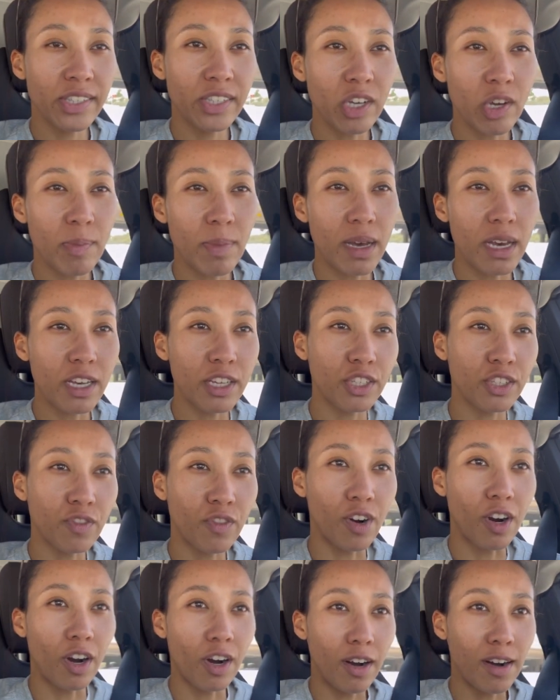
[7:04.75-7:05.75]
so much
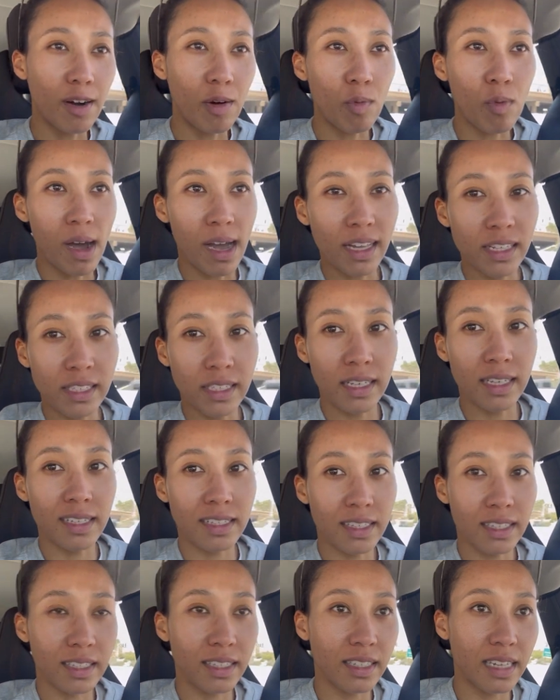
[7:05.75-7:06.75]
for watching
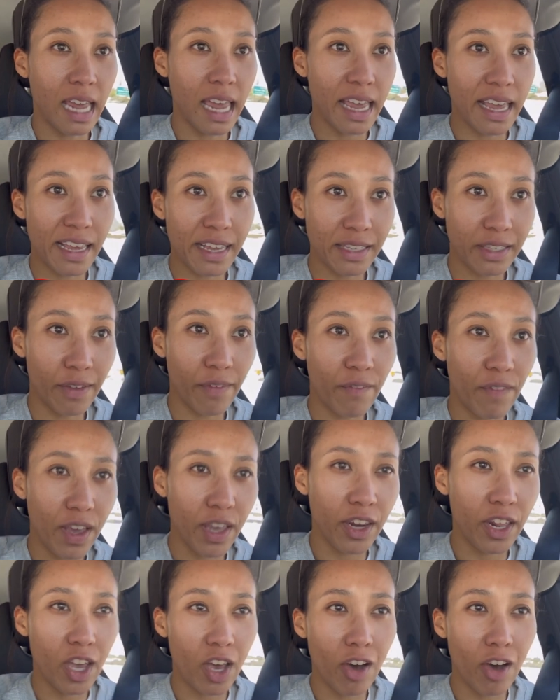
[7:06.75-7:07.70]
today's video.